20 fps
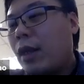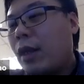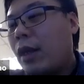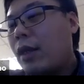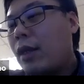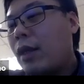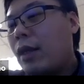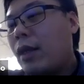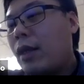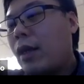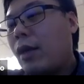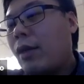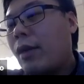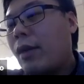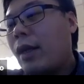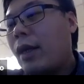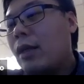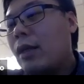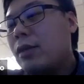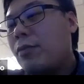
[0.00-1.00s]
And in our
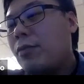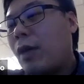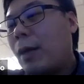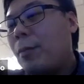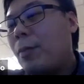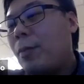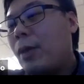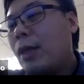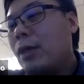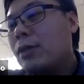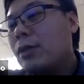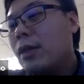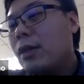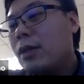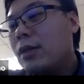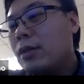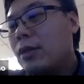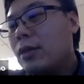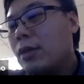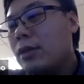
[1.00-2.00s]
case, fibration
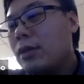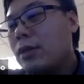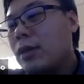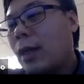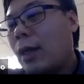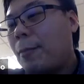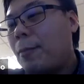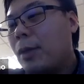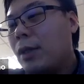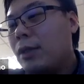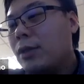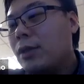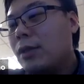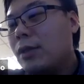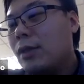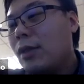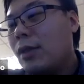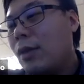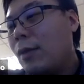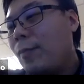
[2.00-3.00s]
is just
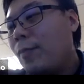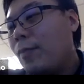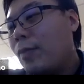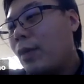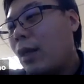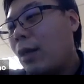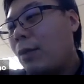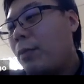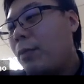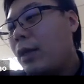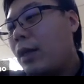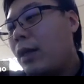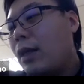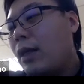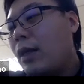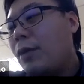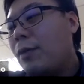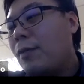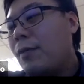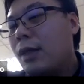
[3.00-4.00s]
submersion a weak
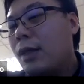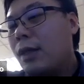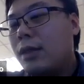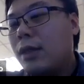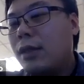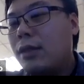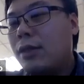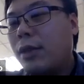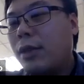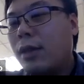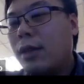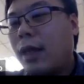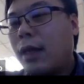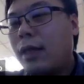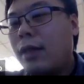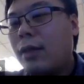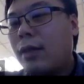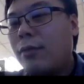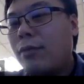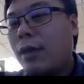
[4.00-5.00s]
equivalence is what
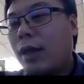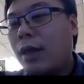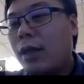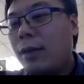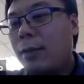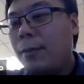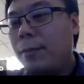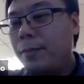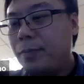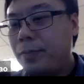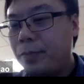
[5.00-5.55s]
I defined.